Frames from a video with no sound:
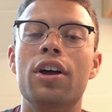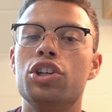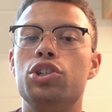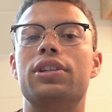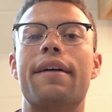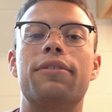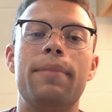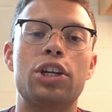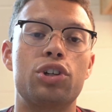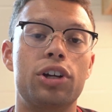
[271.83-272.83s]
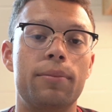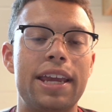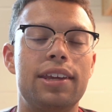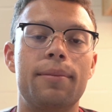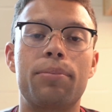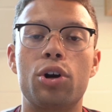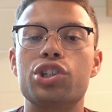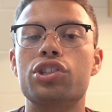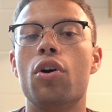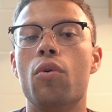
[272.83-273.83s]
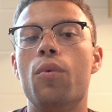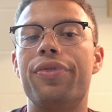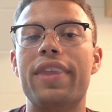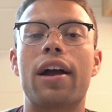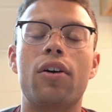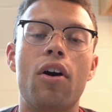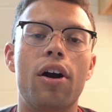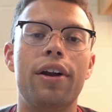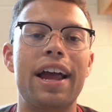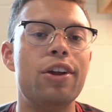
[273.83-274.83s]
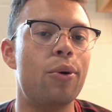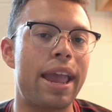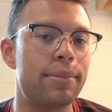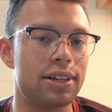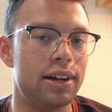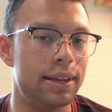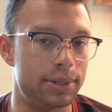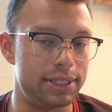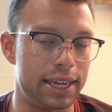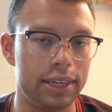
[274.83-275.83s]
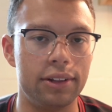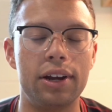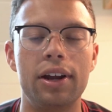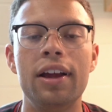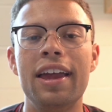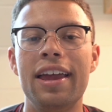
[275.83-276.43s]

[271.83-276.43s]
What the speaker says: So you just have to make sure you're making the purchase with that card. I know Amazon in particular,